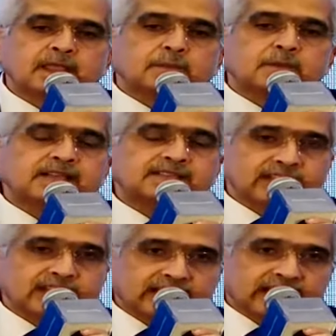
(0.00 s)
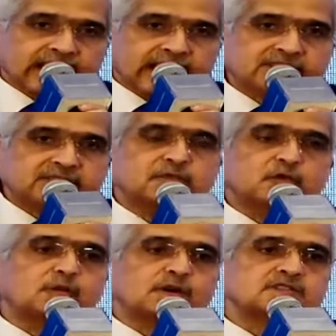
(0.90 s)
But I think in the last
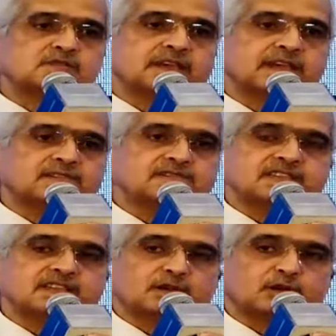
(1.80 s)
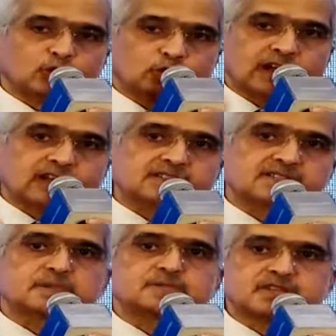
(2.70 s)
few months, we have seen rural
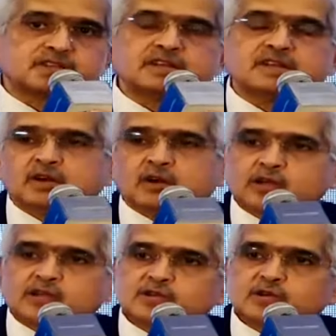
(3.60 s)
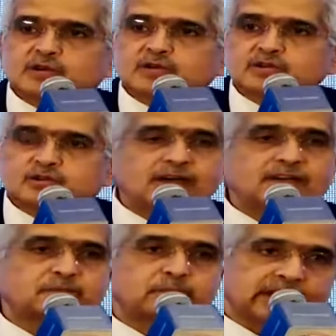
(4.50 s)
consumption also to
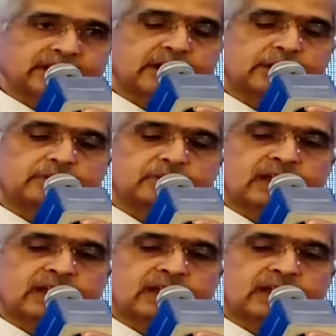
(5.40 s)
have picked up.